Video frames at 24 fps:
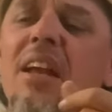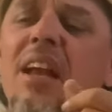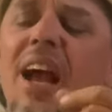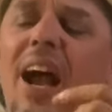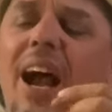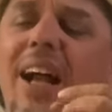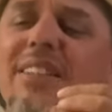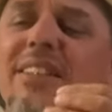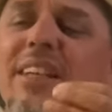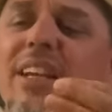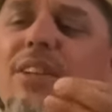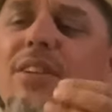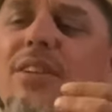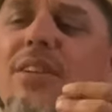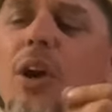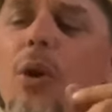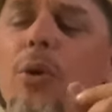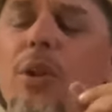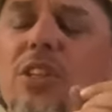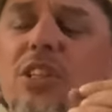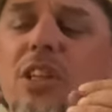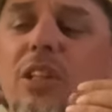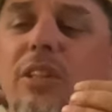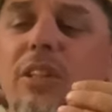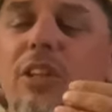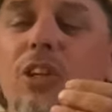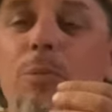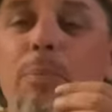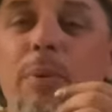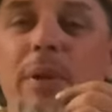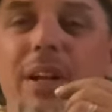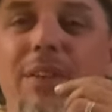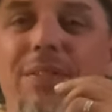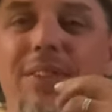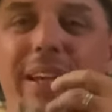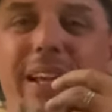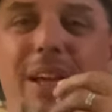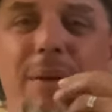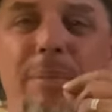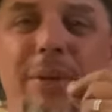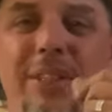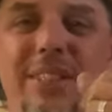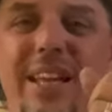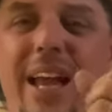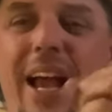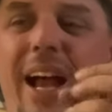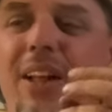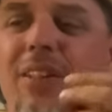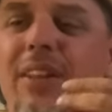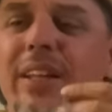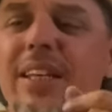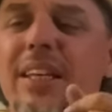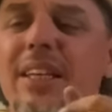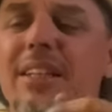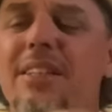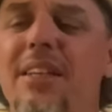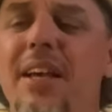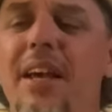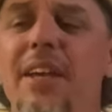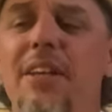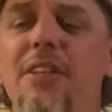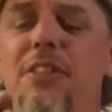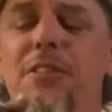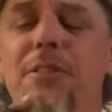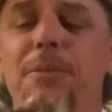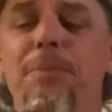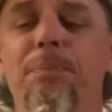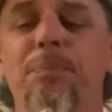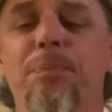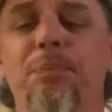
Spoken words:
I did notice a little bit of like a metallic-y taste